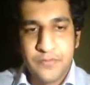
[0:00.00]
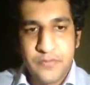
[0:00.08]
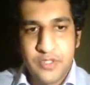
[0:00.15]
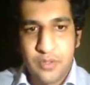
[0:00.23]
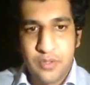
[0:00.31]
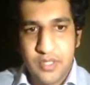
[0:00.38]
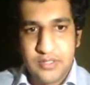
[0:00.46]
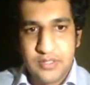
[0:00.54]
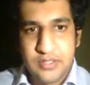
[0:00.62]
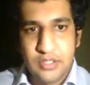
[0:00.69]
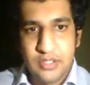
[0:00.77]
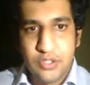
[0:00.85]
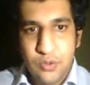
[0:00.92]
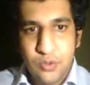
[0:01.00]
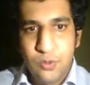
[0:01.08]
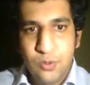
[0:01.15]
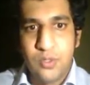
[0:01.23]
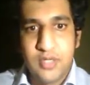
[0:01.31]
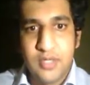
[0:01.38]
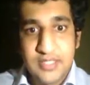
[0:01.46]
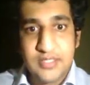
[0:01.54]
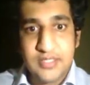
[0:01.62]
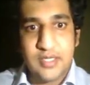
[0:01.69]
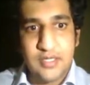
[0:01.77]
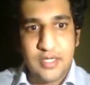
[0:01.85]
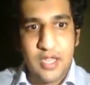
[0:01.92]
So it's 2
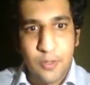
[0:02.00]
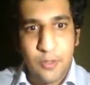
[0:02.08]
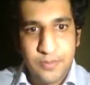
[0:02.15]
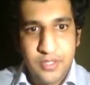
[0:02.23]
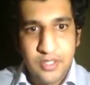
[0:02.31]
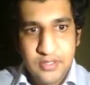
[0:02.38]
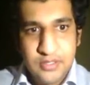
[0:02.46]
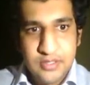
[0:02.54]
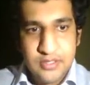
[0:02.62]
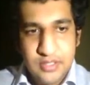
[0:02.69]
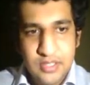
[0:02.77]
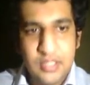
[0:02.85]
disc diopters